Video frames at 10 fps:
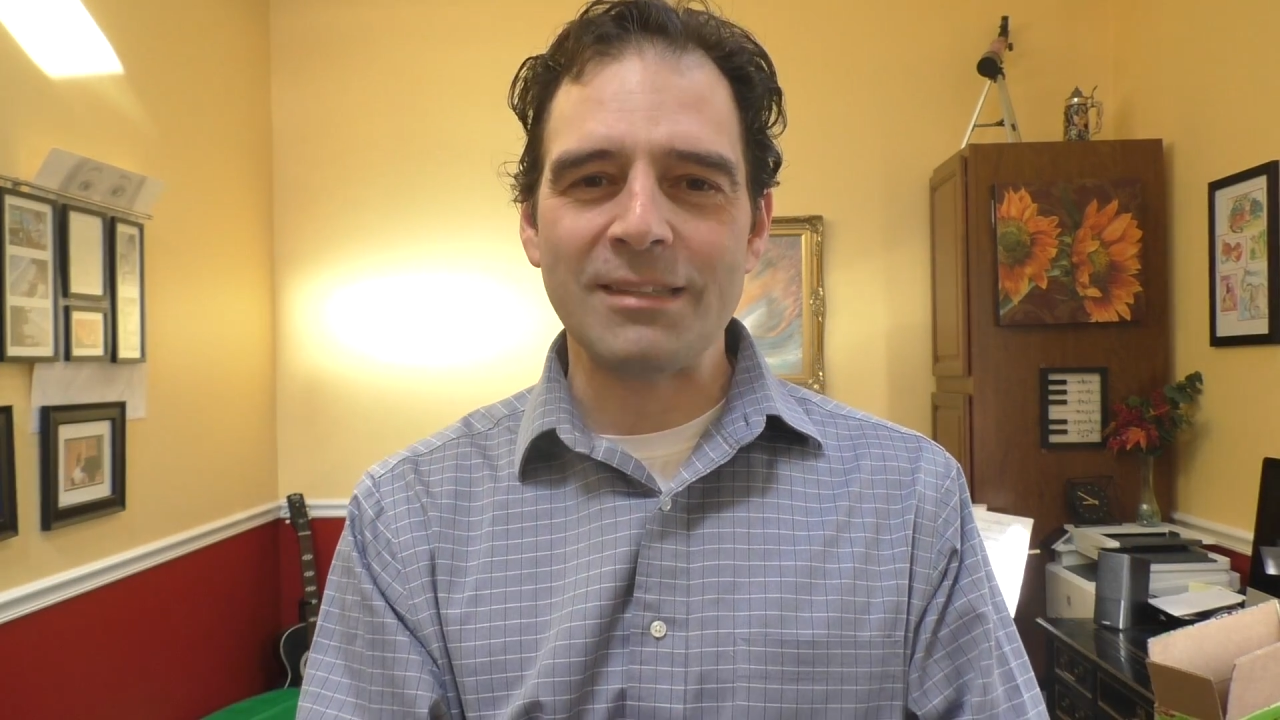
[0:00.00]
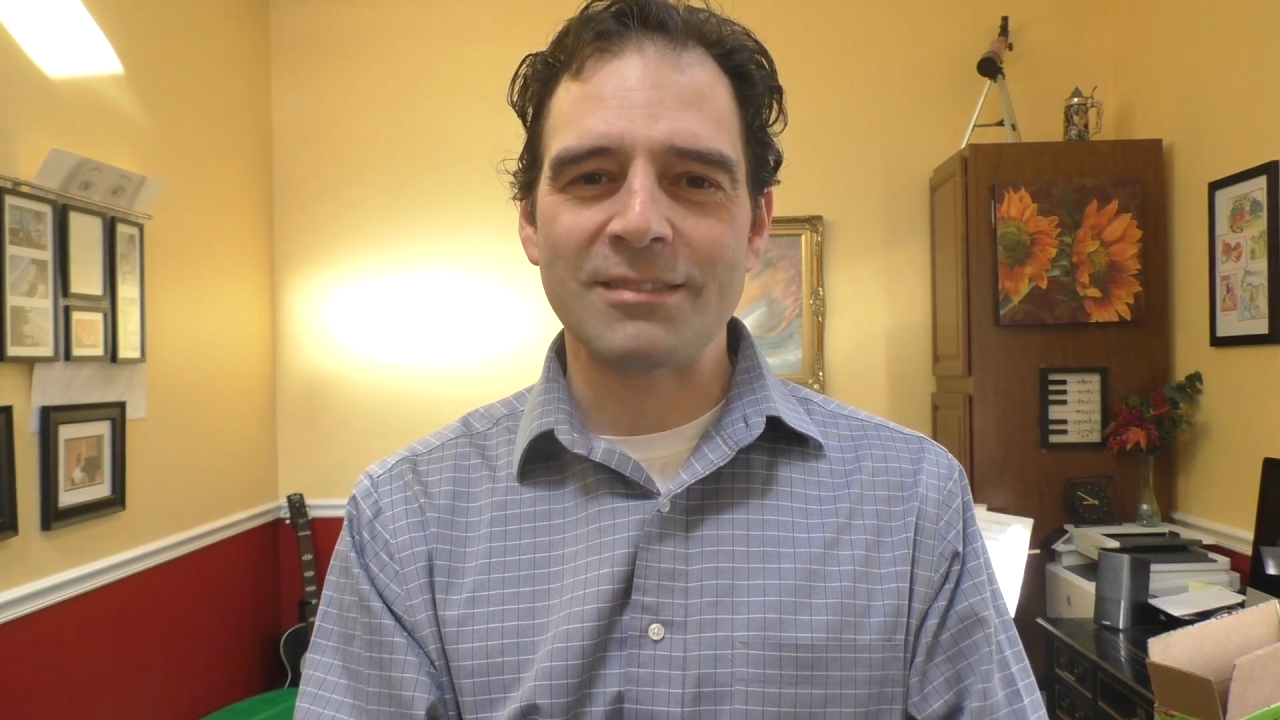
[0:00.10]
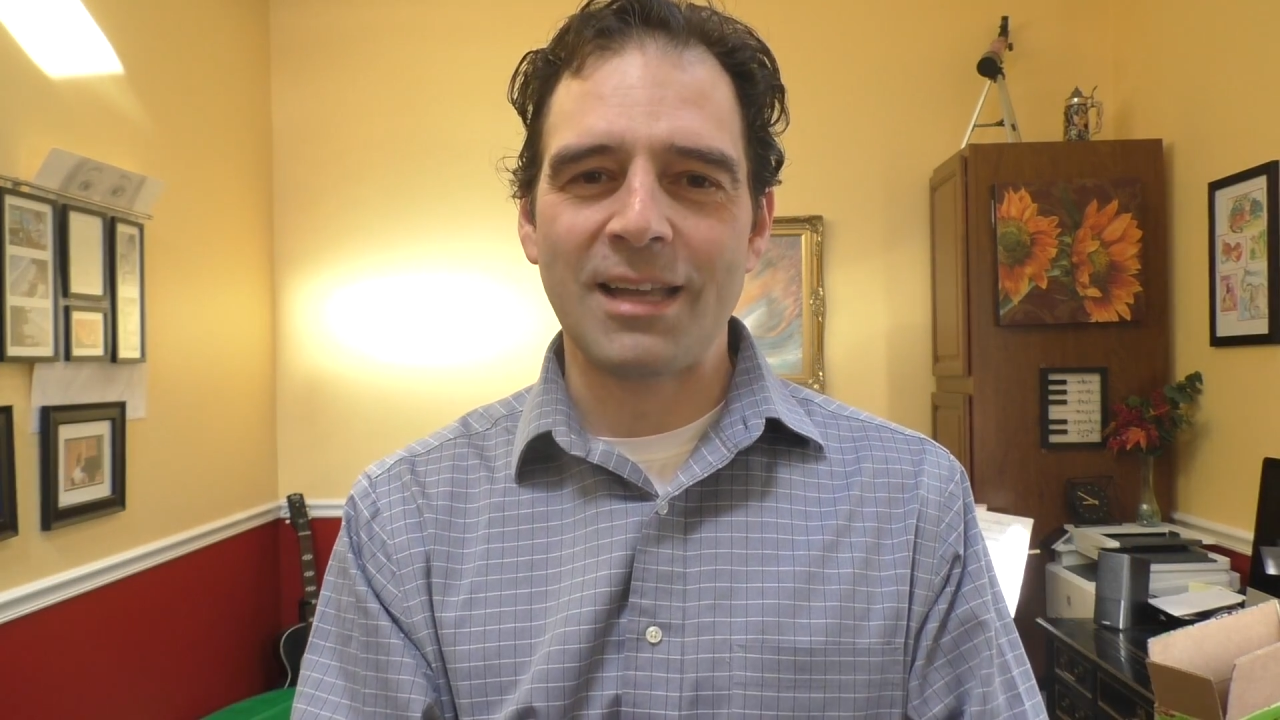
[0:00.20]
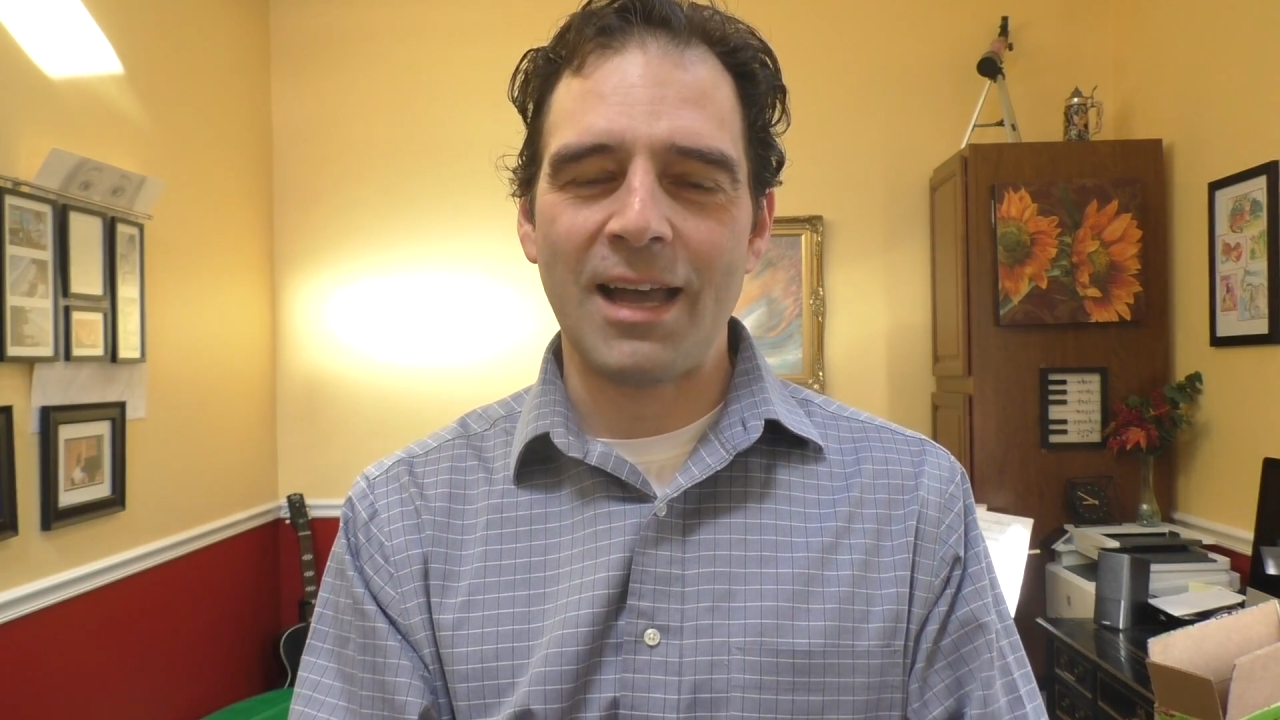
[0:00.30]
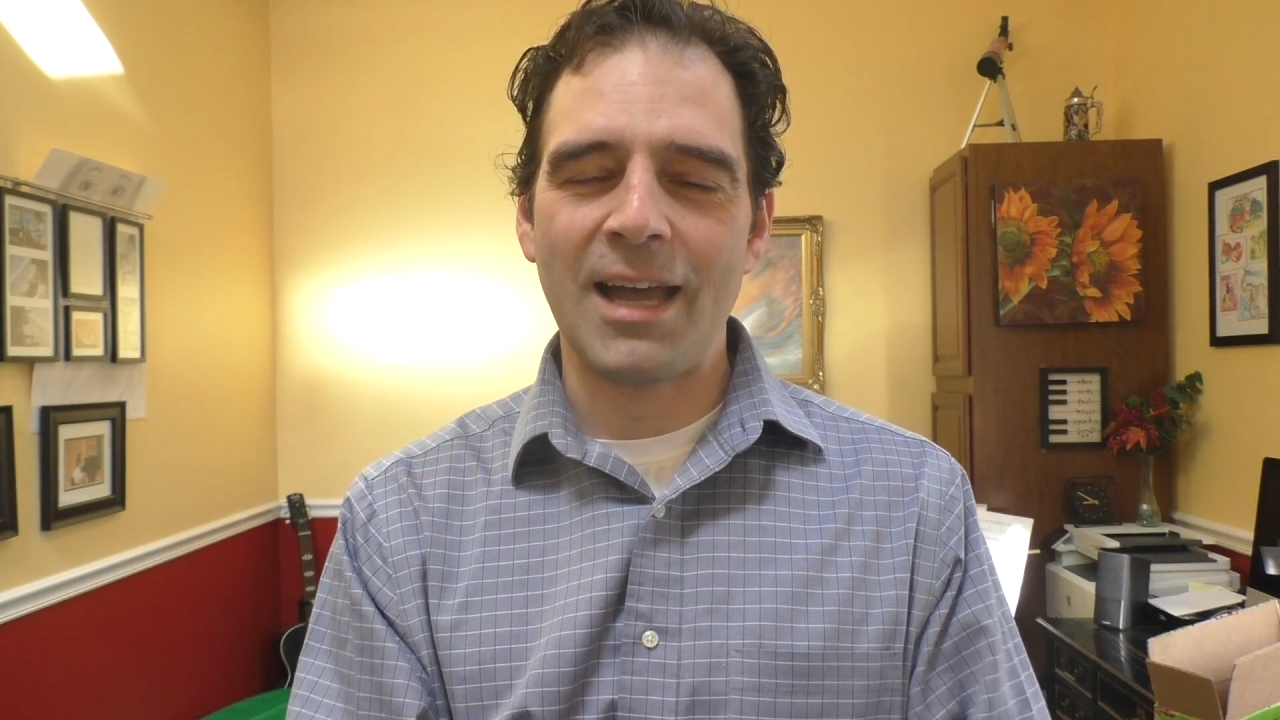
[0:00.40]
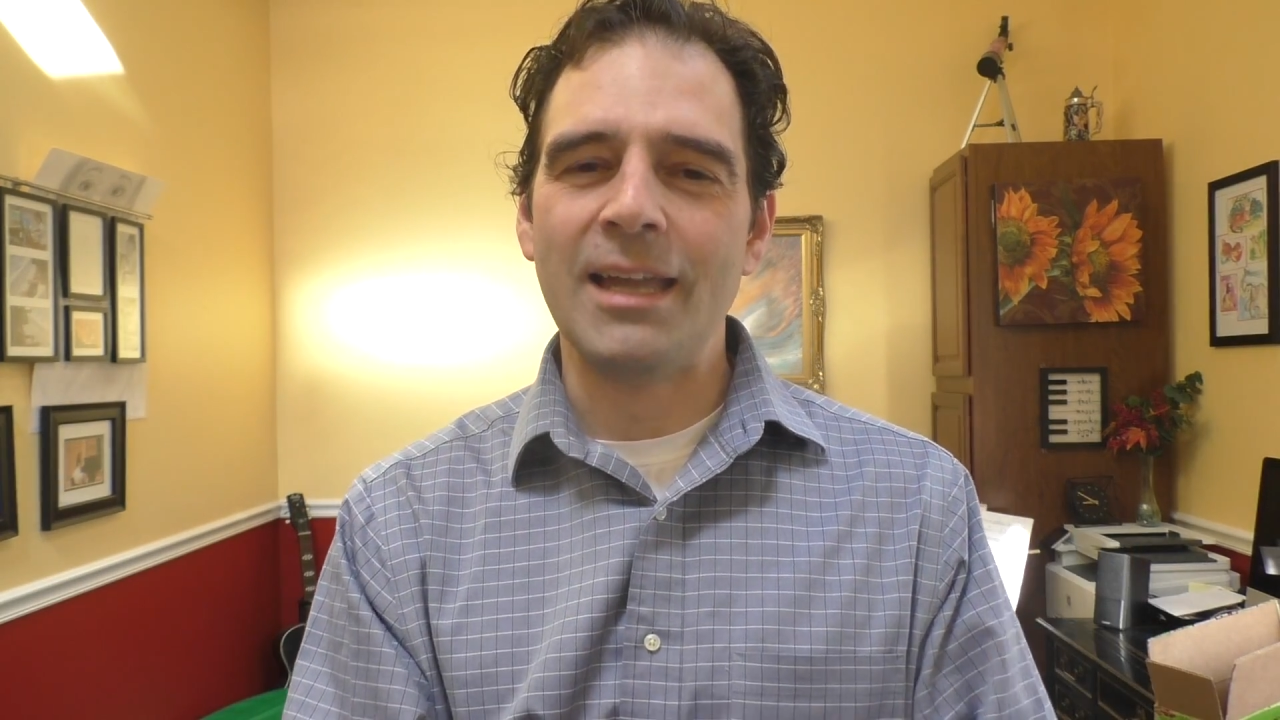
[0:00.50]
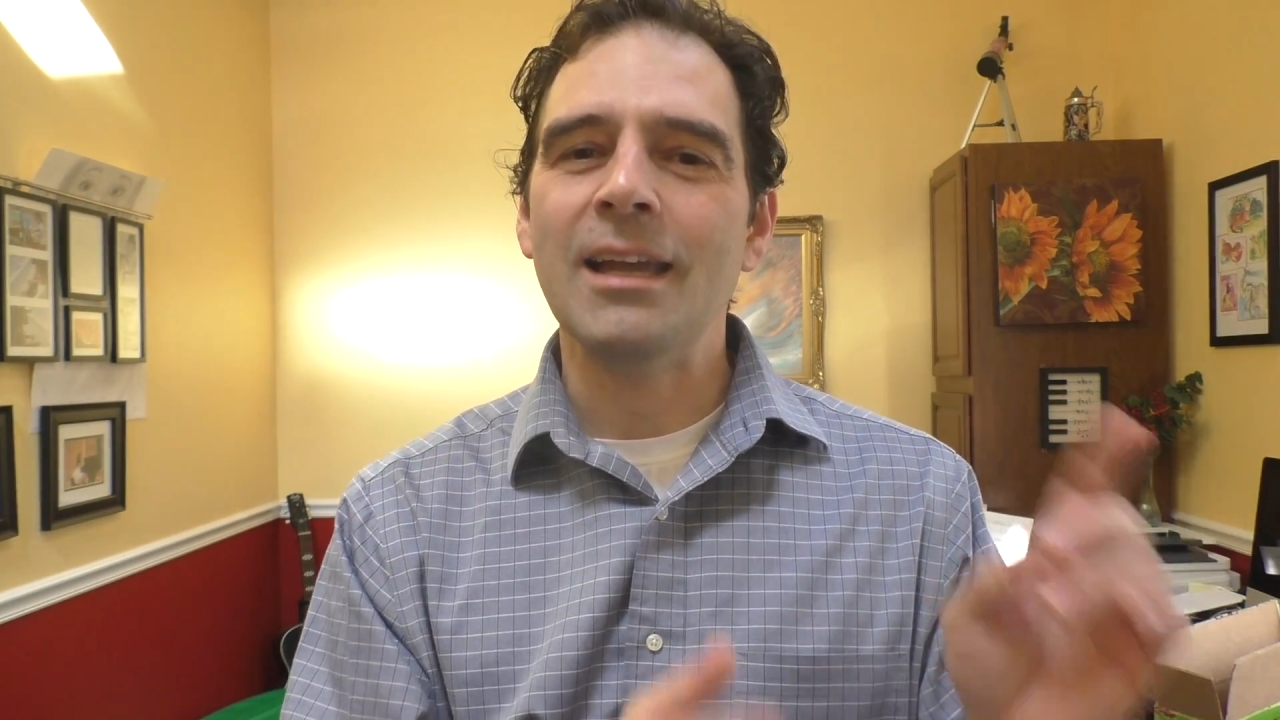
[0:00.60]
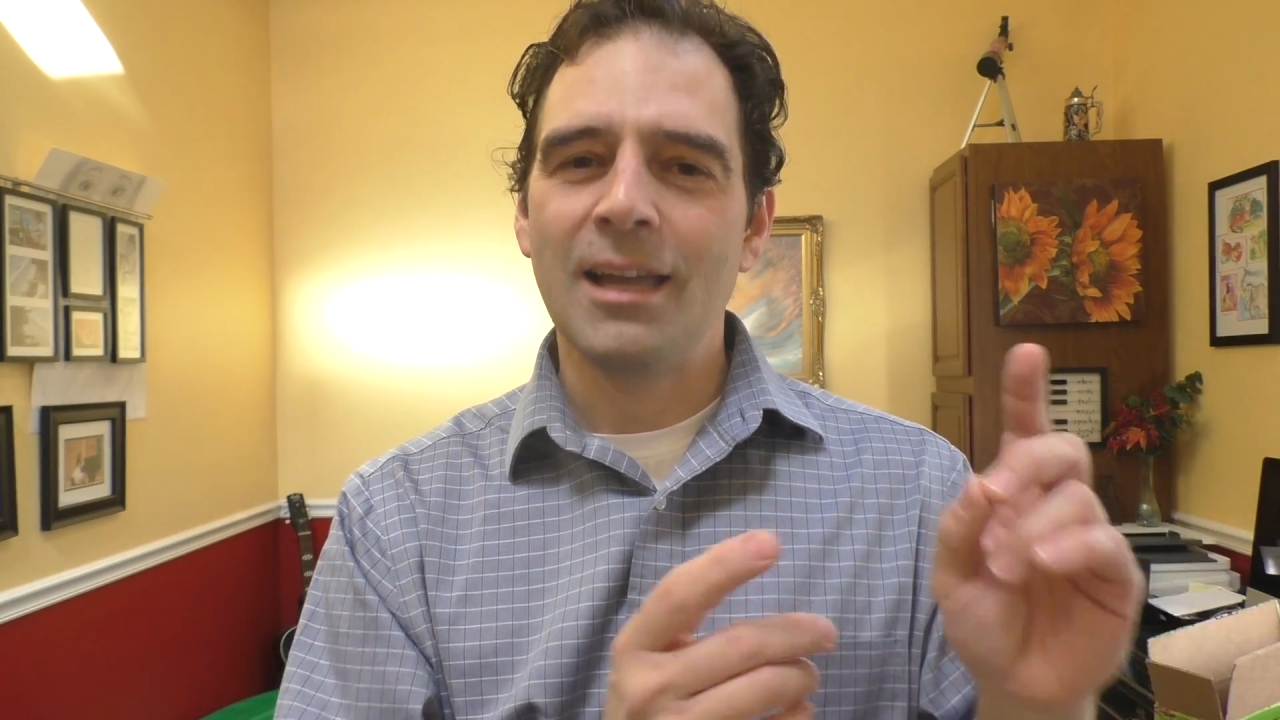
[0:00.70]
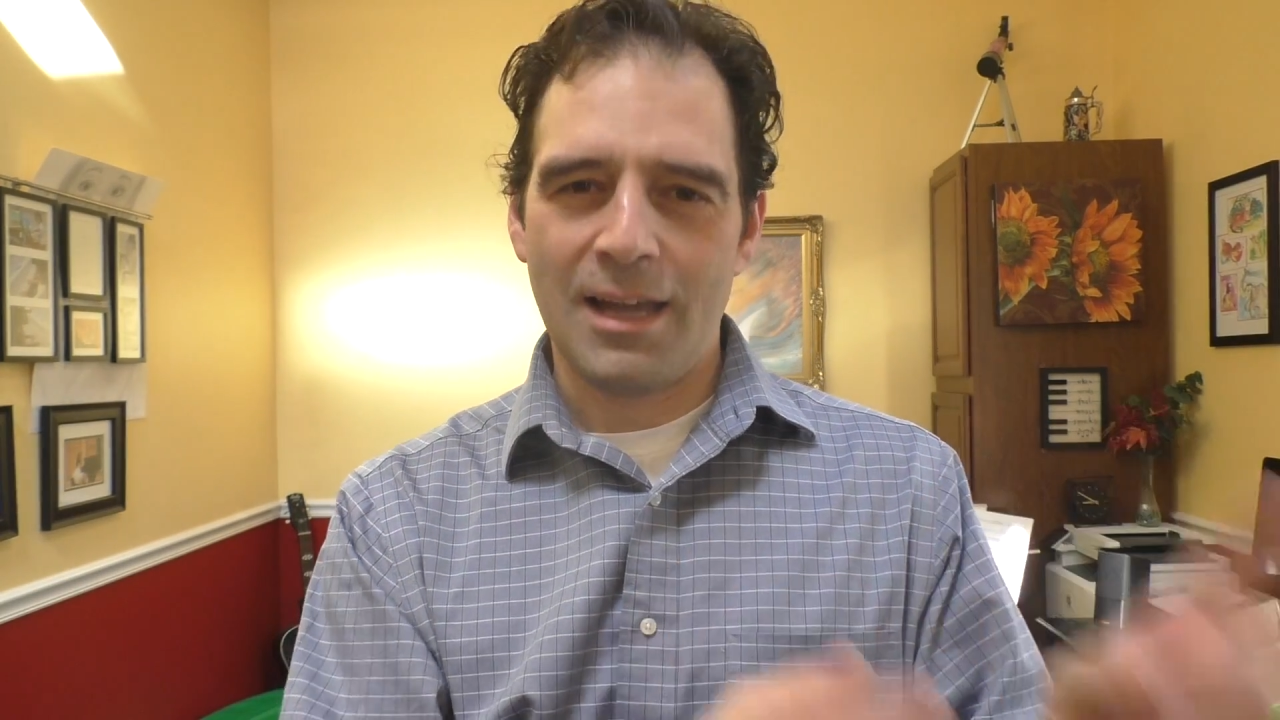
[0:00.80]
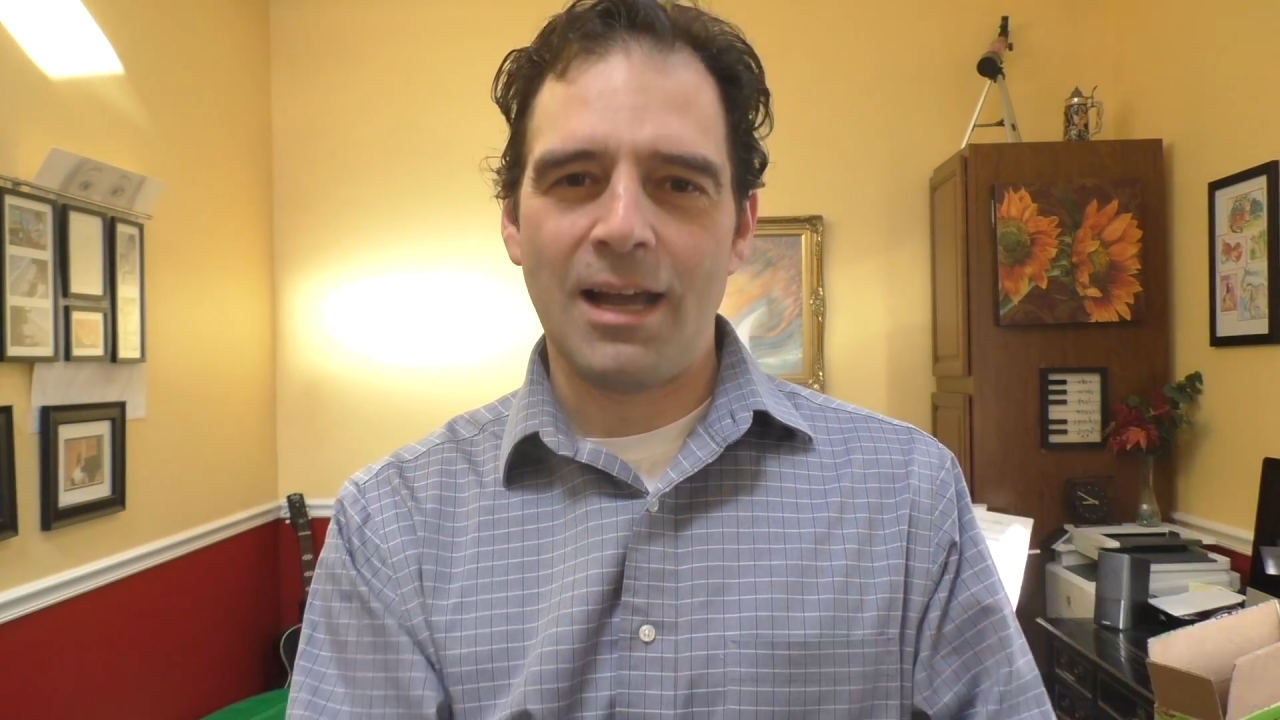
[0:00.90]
this guy.